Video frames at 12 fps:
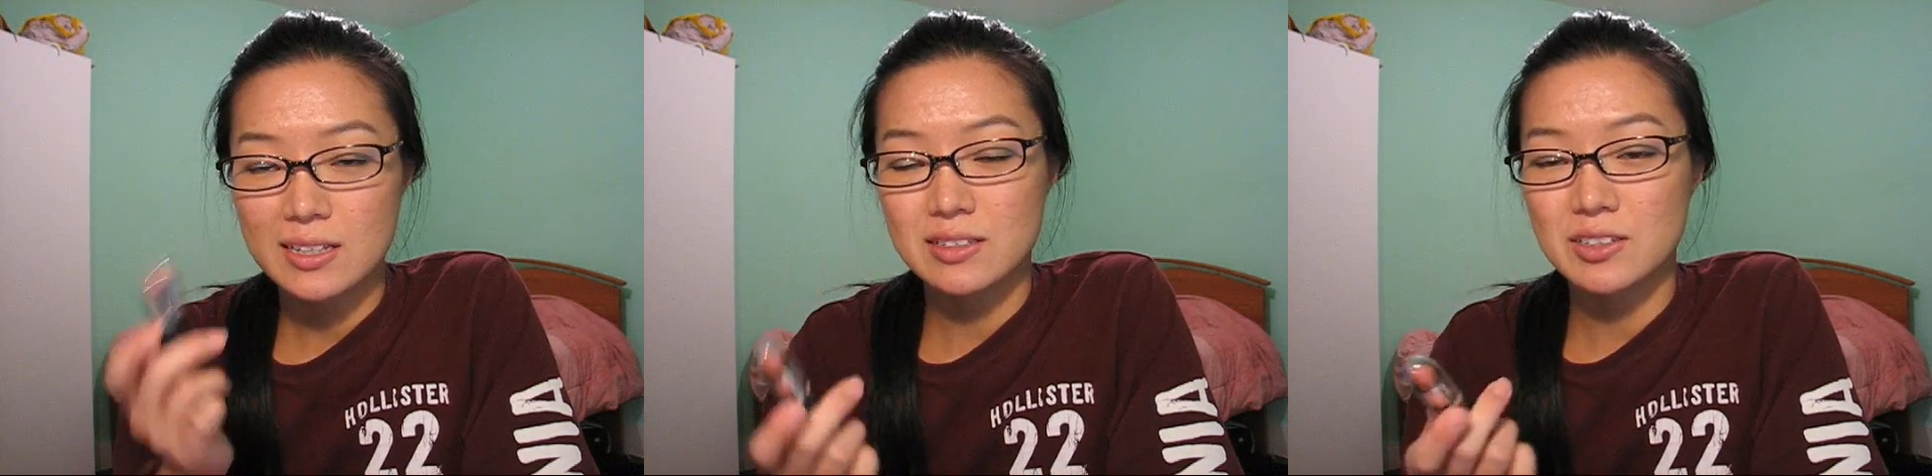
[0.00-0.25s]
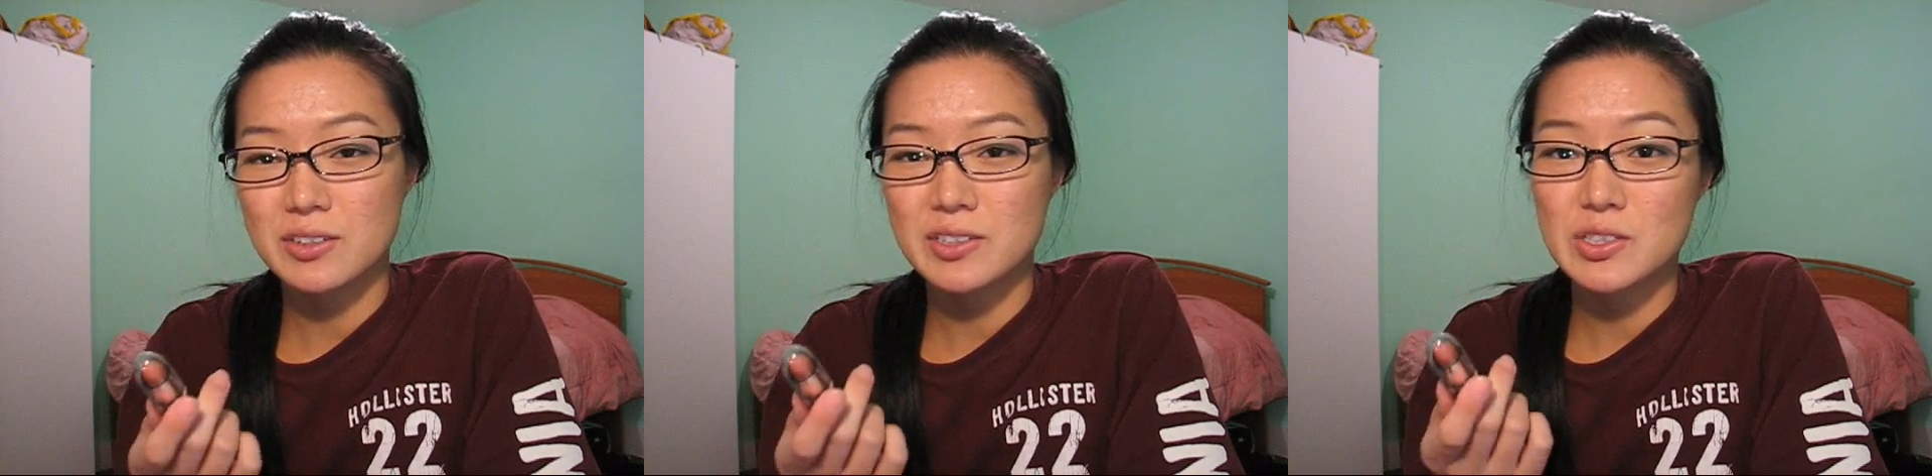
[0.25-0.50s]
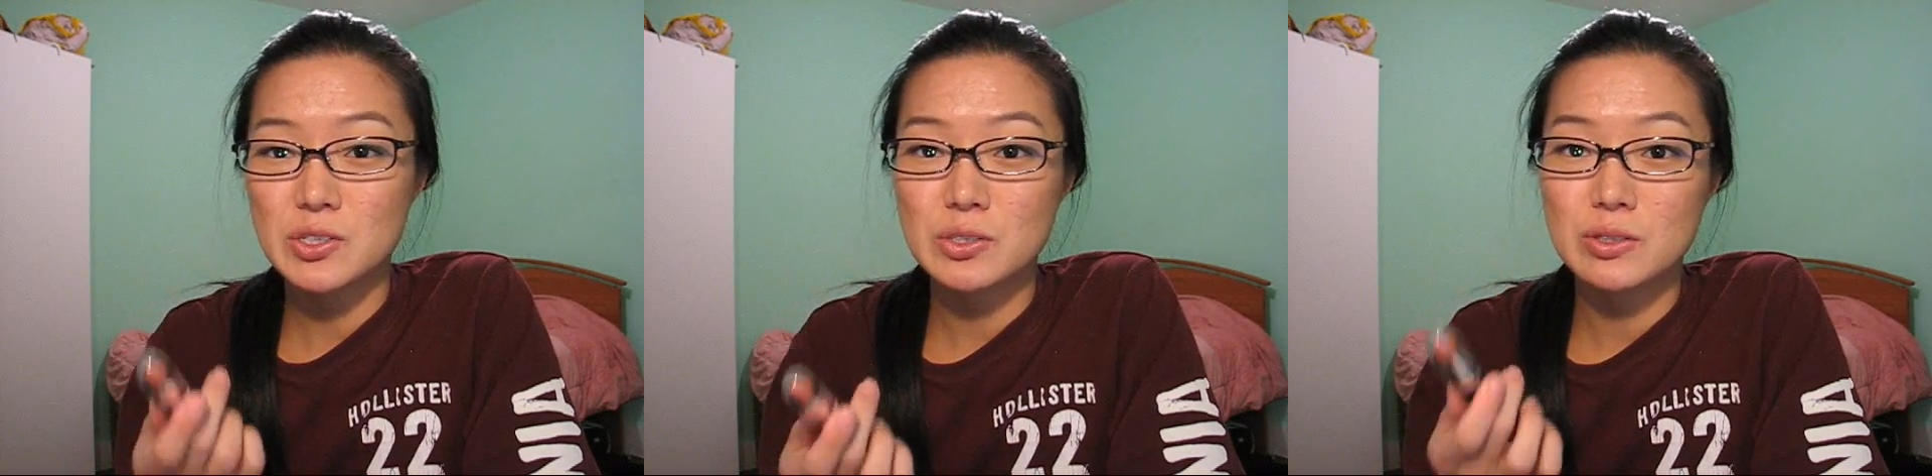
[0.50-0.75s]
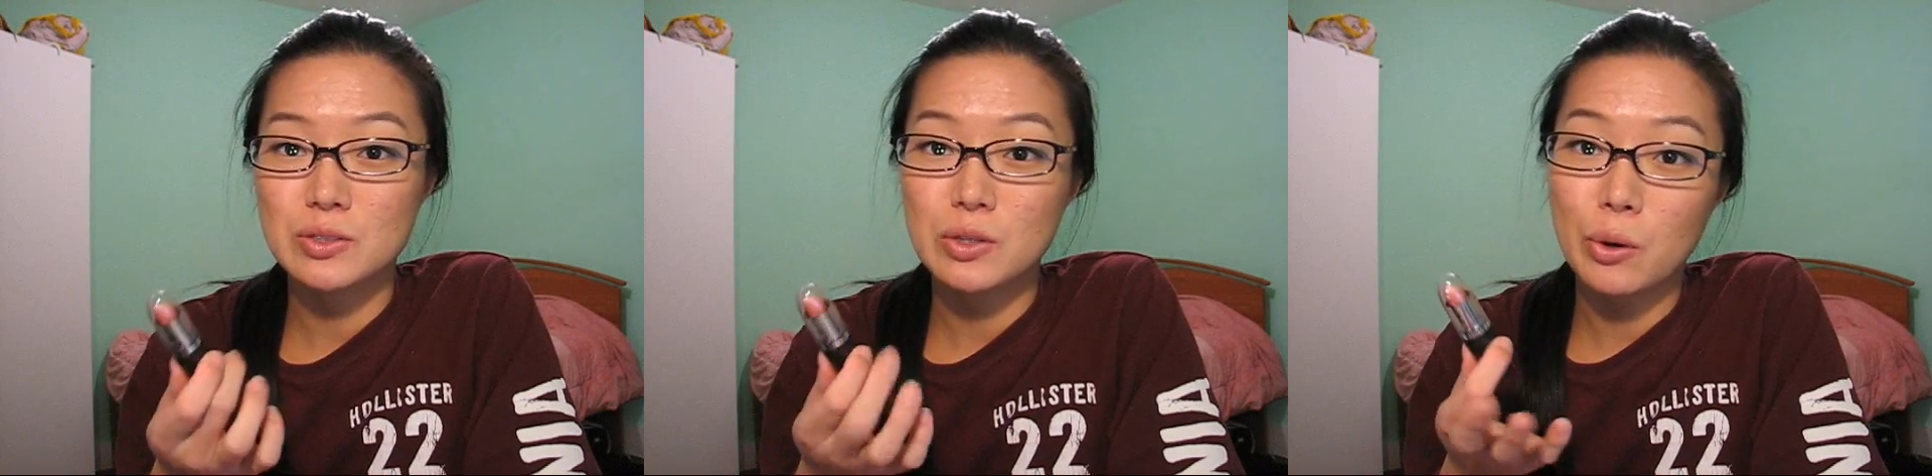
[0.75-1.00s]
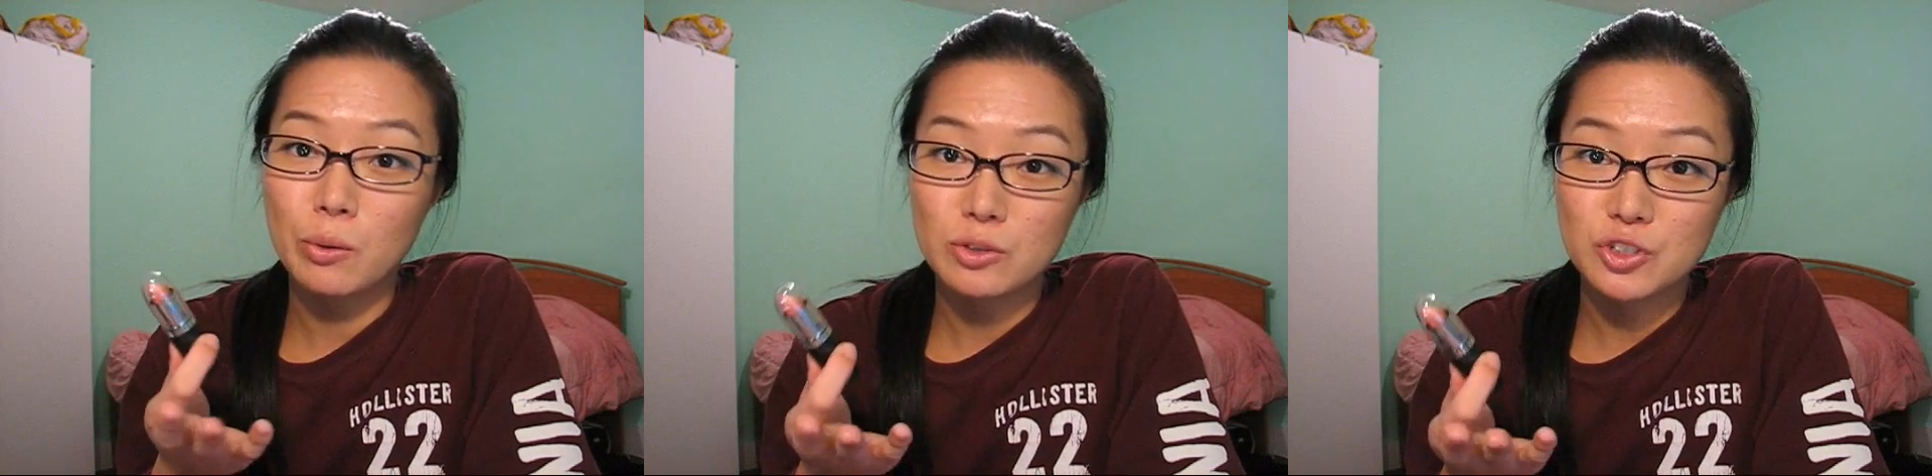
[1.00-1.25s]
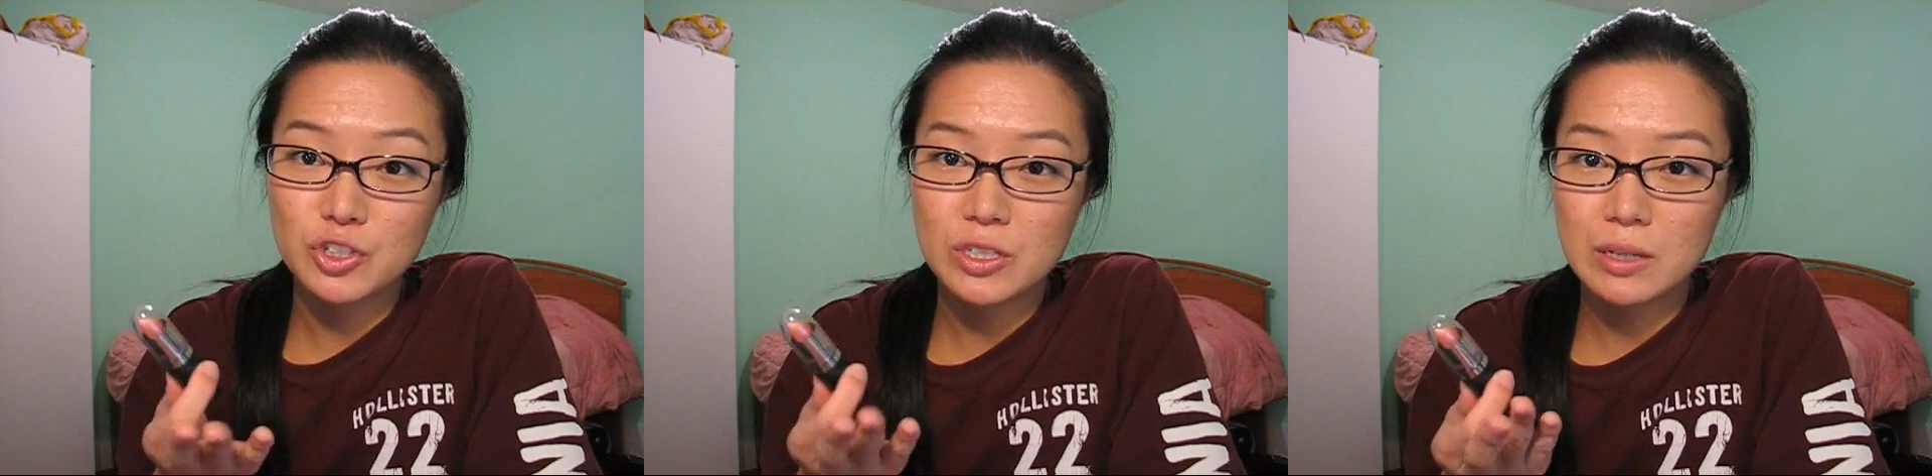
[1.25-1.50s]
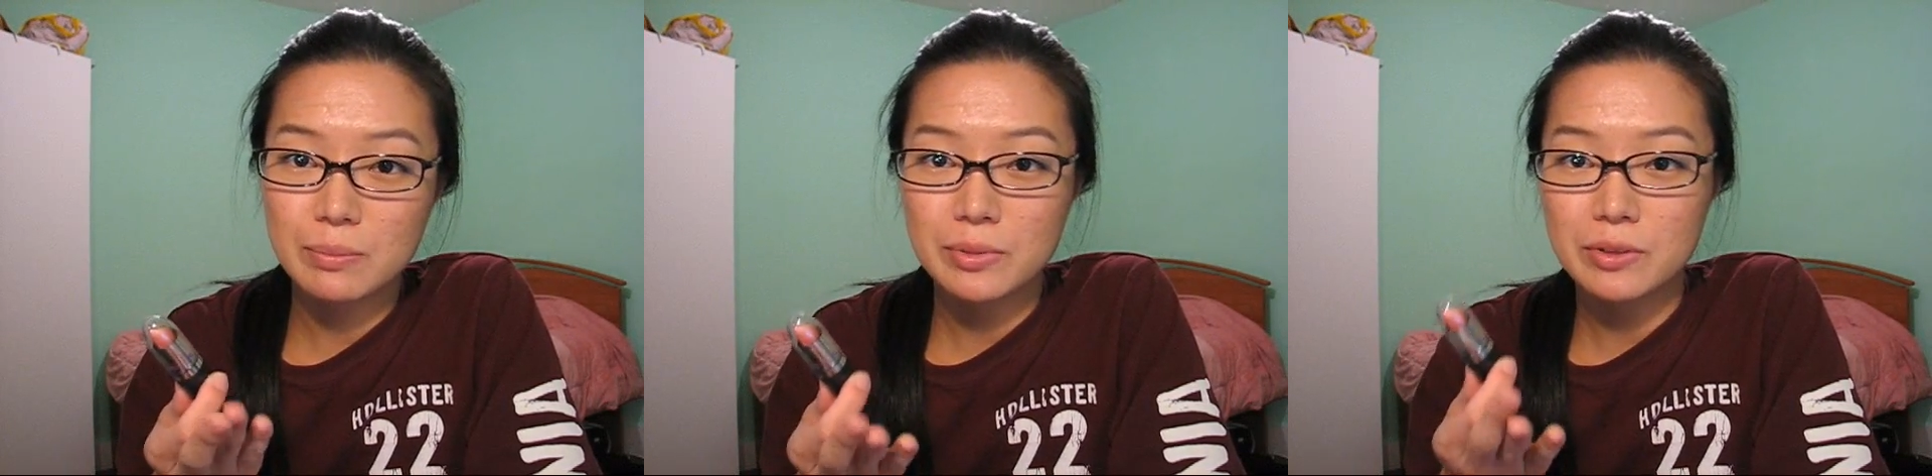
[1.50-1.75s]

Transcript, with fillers: and you know, it's so cheap,